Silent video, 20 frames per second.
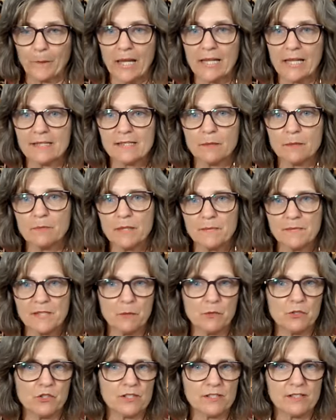And sometimes
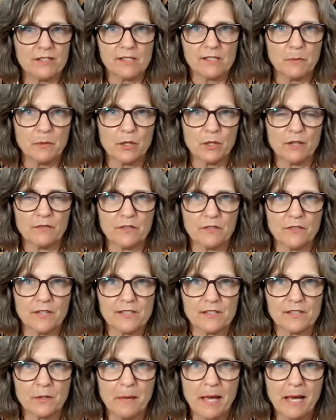they would just disappear off the
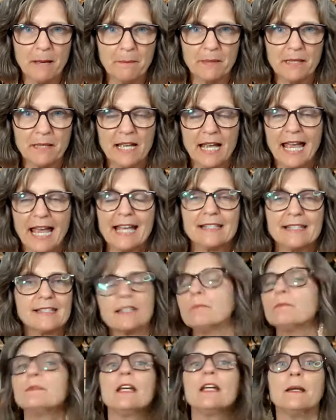face of the map. And
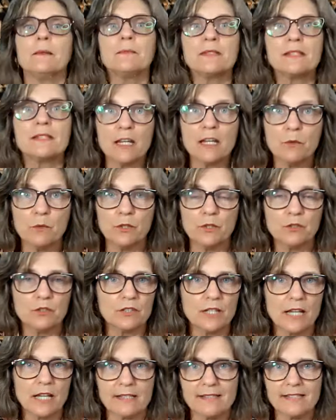sometimes they would
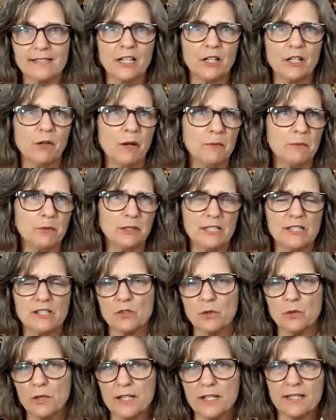text later, oh, I'm really
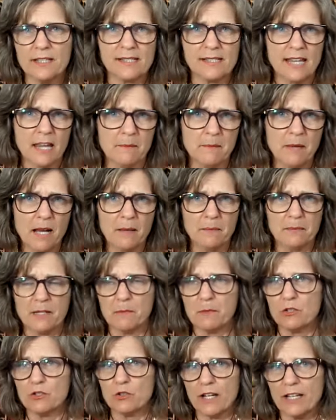sorry, this came up,
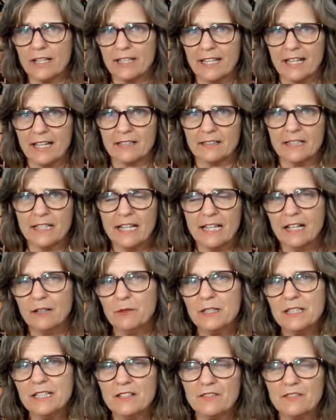can we try again?
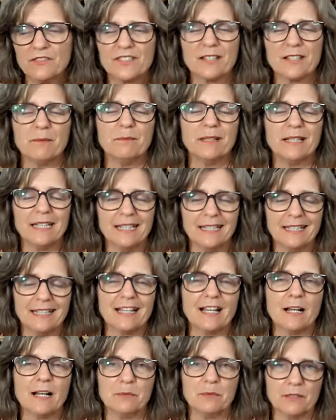We'd give
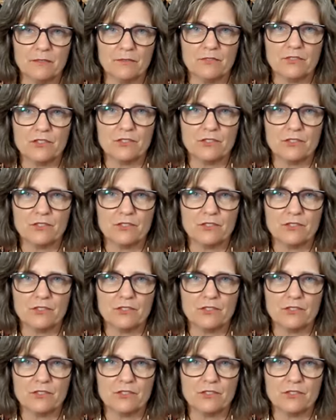somebody a couple of